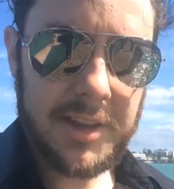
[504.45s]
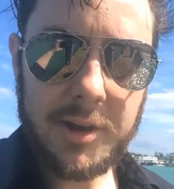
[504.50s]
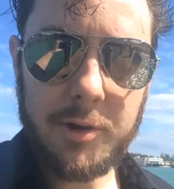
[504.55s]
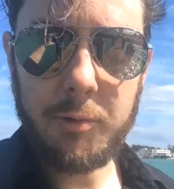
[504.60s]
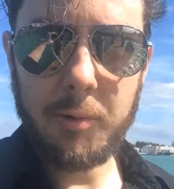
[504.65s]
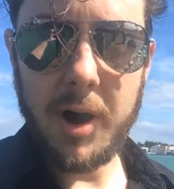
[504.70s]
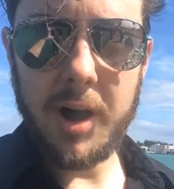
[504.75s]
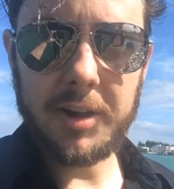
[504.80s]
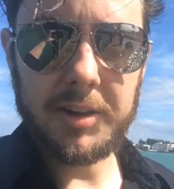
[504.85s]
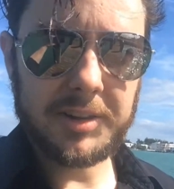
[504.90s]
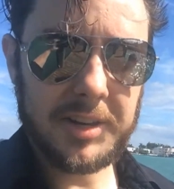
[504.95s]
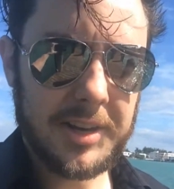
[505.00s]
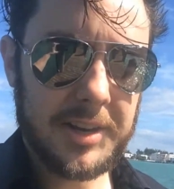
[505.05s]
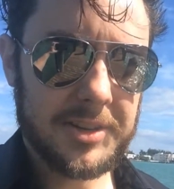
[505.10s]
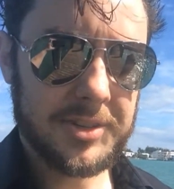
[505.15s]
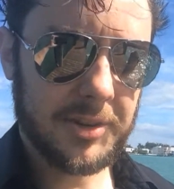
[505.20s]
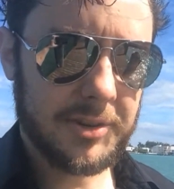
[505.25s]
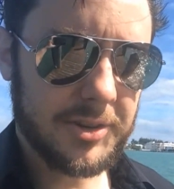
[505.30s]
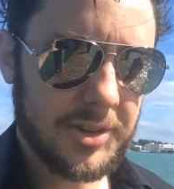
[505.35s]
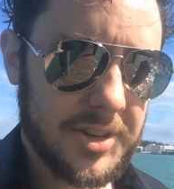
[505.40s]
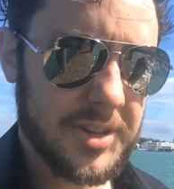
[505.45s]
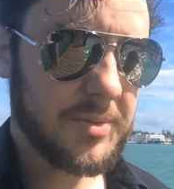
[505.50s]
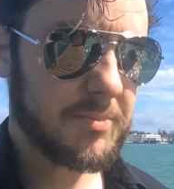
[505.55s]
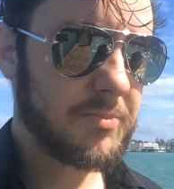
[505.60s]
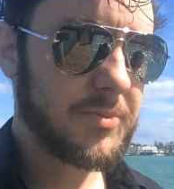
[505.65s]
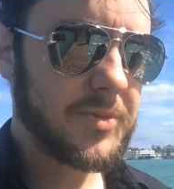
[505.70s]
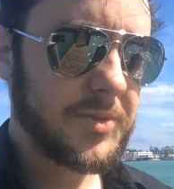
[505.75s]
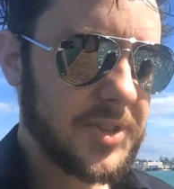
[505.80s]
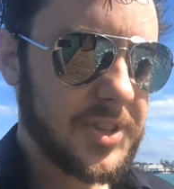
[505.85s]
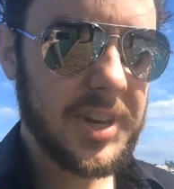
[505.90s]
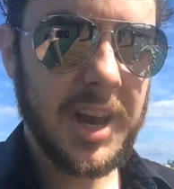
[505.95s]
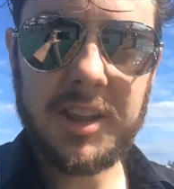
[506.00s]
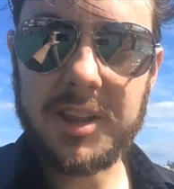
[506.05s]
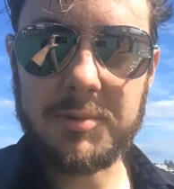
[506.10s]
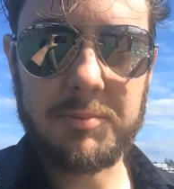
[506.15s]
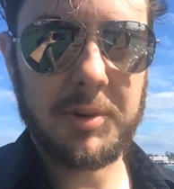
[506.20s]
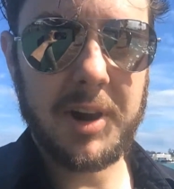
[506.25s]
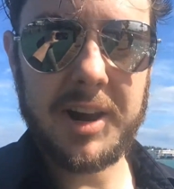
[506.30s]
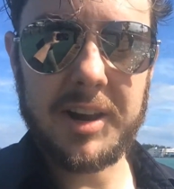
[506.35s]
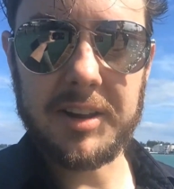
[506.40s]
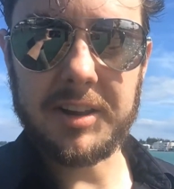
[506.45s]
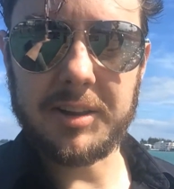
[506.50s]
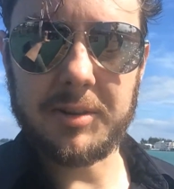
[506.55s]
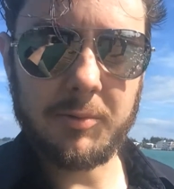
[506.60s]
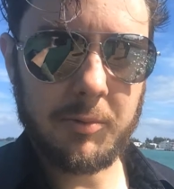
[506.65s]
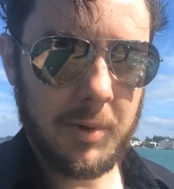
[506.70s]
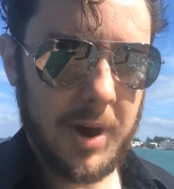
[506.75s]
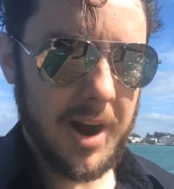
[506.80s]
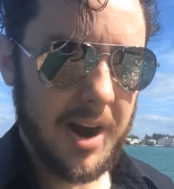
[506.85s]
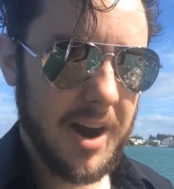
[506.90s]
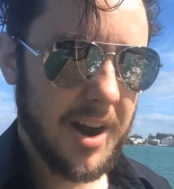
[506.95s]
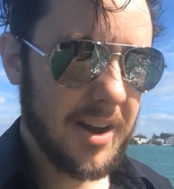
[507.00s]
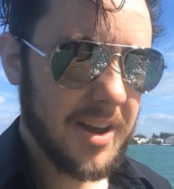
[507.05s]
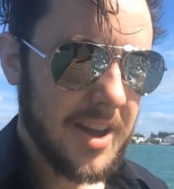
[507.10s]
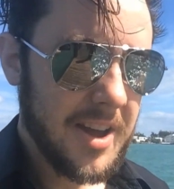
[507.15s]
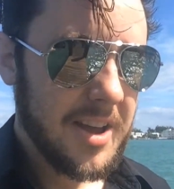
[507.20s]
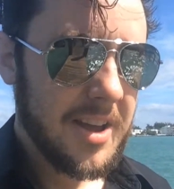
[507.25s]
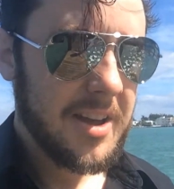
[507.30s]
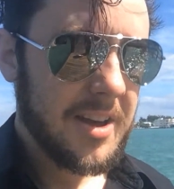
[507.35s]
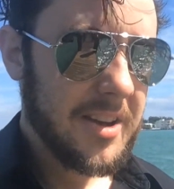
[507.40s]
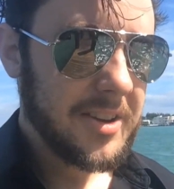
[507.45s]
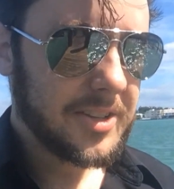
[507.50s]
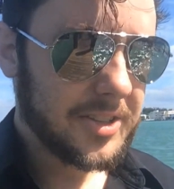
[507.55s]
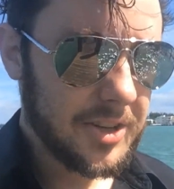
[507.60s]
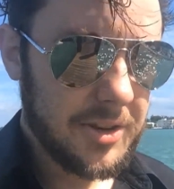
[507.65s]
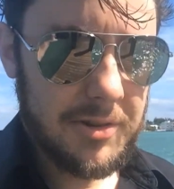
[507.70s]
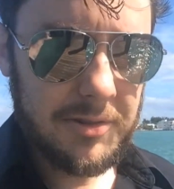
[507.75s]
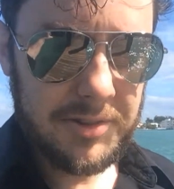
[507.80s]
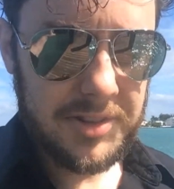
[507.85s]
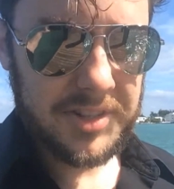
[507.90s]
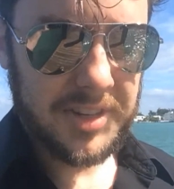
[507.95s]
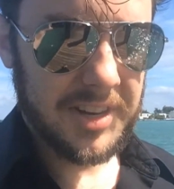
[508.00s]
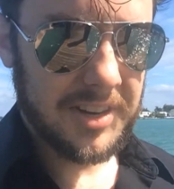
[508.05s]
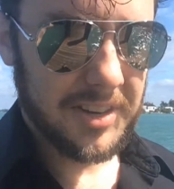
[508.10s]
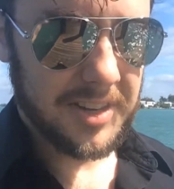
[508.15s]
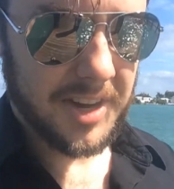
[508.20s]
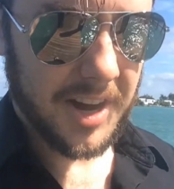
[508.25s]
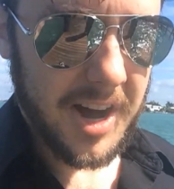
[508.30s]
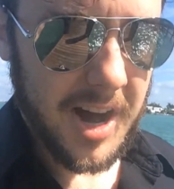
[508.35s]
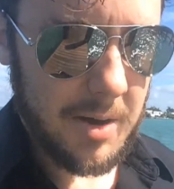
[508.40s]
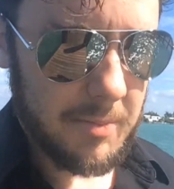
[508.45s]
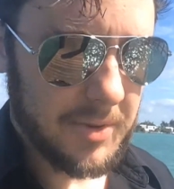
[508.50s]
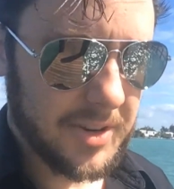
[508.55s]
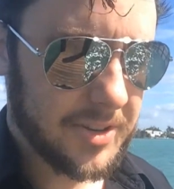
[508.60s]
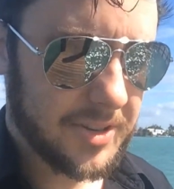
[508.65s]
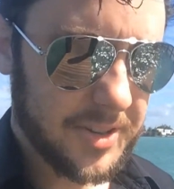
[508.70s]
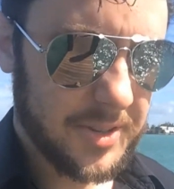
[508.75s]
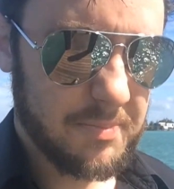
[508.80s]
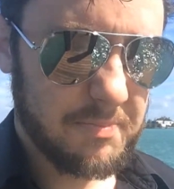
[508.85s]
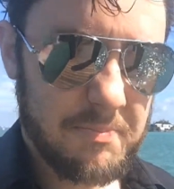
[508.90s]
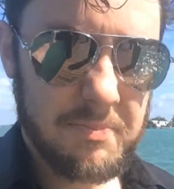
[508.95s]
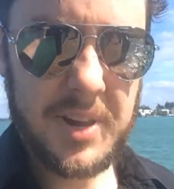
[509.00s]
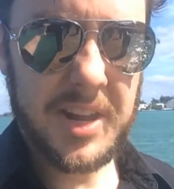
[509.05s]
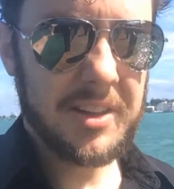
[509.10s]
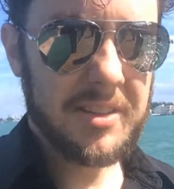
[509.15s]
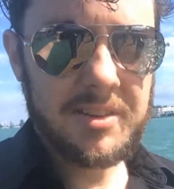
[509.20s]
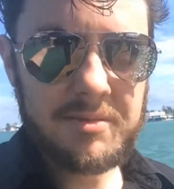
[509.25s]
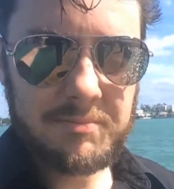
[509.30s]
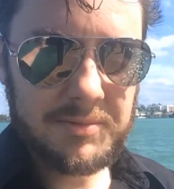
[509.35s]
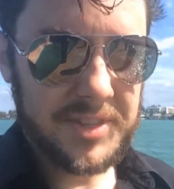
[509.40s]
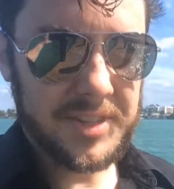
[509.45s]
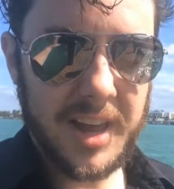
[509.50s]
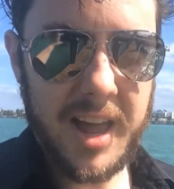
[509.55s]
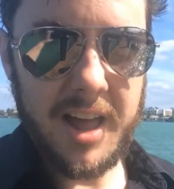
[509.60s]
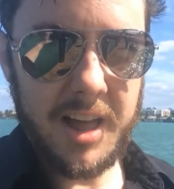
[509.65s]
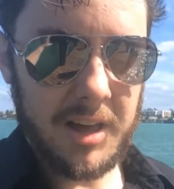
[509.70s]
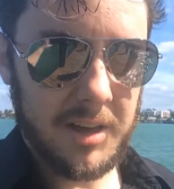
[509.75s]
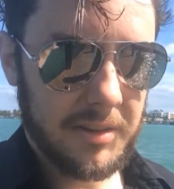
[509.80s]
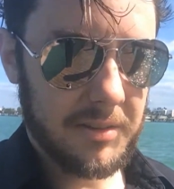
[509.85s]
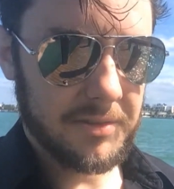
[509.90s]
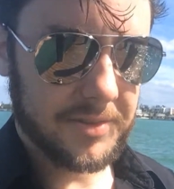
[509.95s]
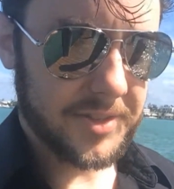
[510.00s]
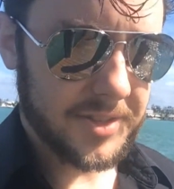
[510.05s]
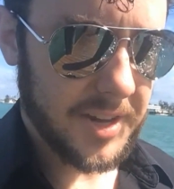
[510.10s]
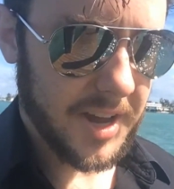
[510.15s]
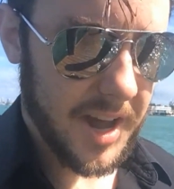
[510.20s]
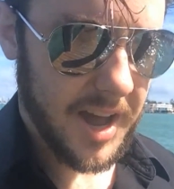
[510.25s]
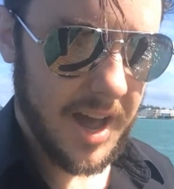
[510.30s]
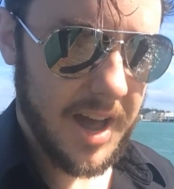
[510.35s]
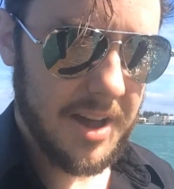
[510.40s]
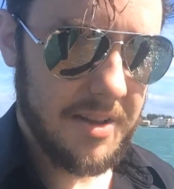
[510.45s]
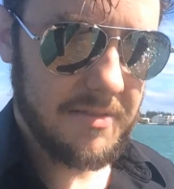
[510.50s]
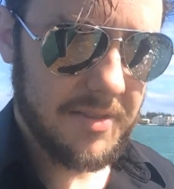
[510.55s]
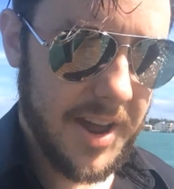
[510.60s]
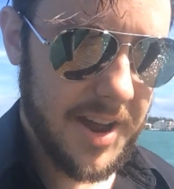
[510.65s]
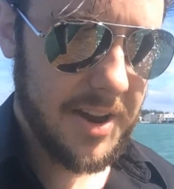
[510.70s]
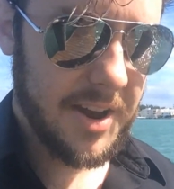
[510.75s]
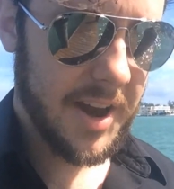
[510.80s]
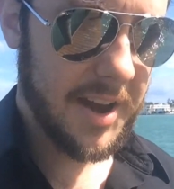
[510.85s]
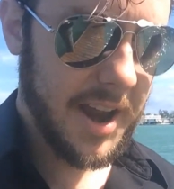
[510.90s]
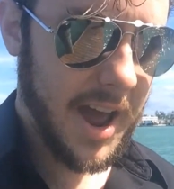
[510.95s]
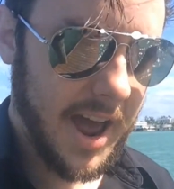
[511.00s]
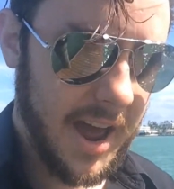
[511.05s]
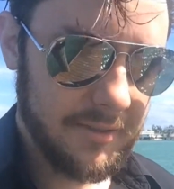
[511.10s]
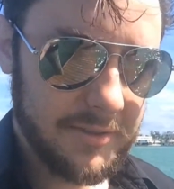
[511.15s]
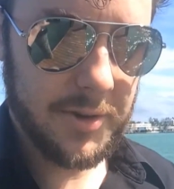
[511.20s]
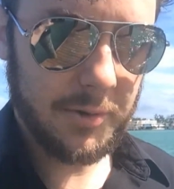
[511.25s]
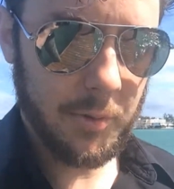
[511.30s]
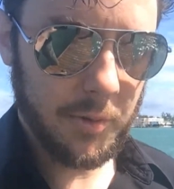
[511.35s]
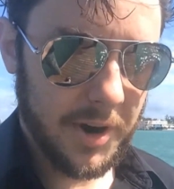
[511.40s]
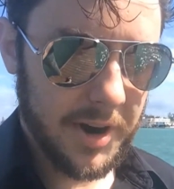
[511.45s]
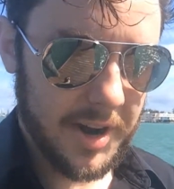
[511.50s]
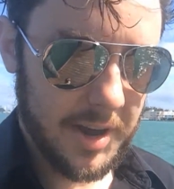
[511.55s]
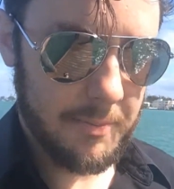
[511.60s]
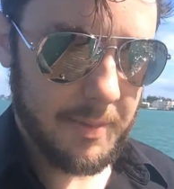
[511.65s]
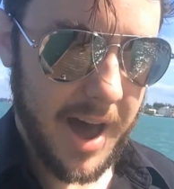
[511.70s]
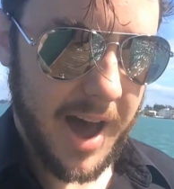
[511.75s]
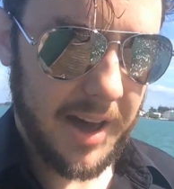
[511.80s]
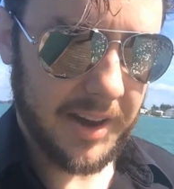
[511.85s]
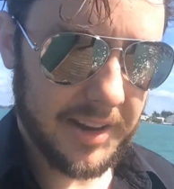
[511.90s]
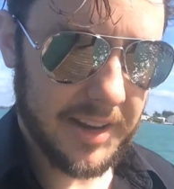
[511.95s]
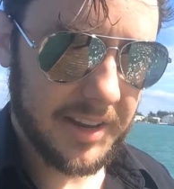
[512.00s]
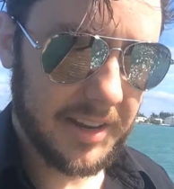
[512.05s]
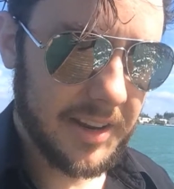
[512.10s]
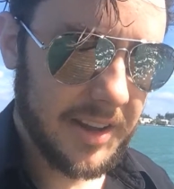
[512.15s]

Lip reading: But the truth is that the world is full of evil, real evil. It's out there.